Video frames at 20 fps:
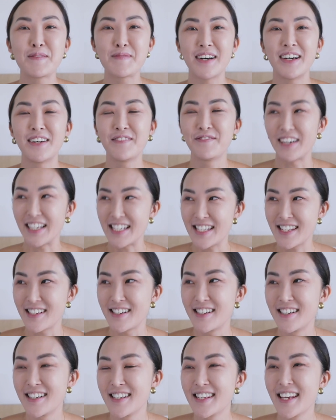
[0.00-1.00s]
female
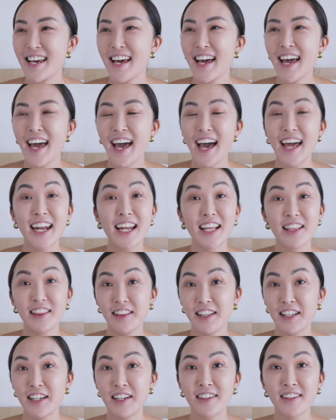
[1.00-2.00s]
investors. And I
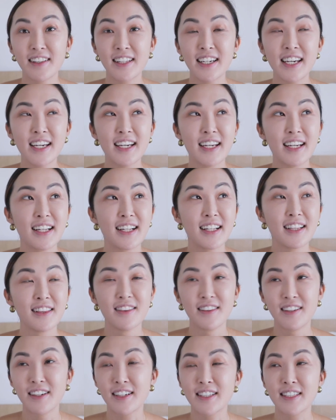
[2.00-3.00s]
literally
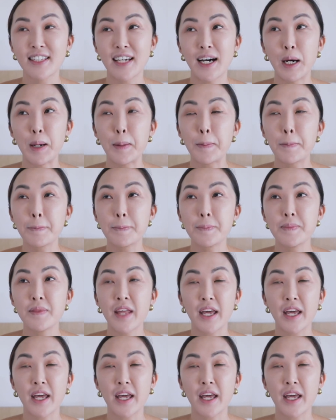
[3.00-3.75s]
looked up,